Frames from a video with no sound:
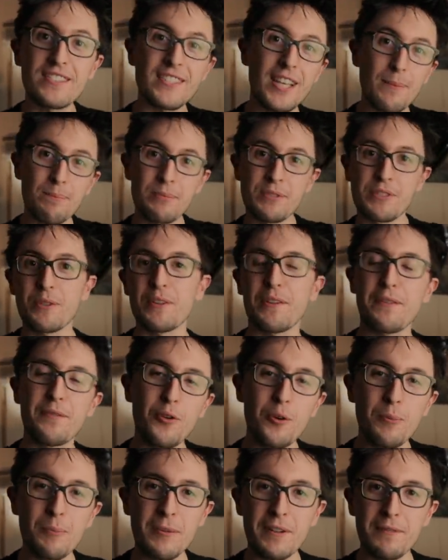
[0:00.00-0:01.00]
this episode of
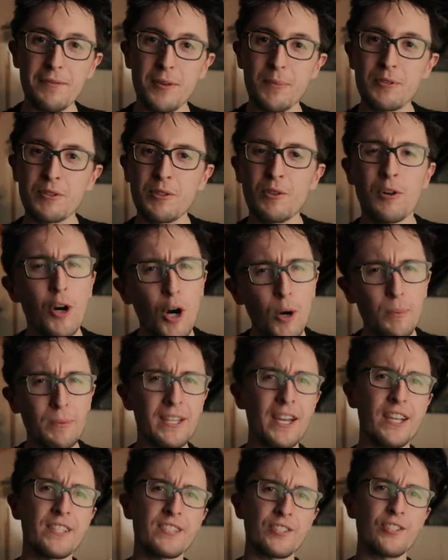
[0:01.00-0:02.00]
4-Minute Film School. Hope
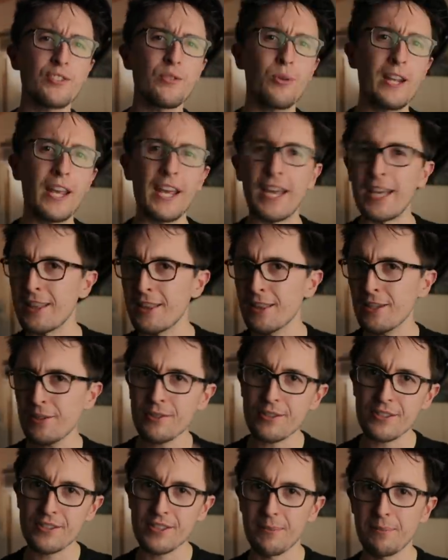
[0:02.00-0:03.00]
you guys enjoyed it and
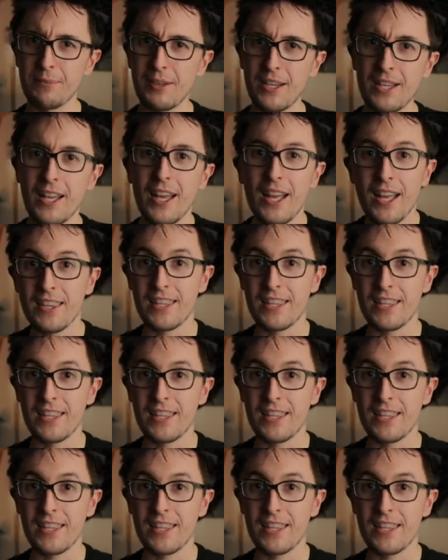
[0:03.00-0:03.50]
learned something.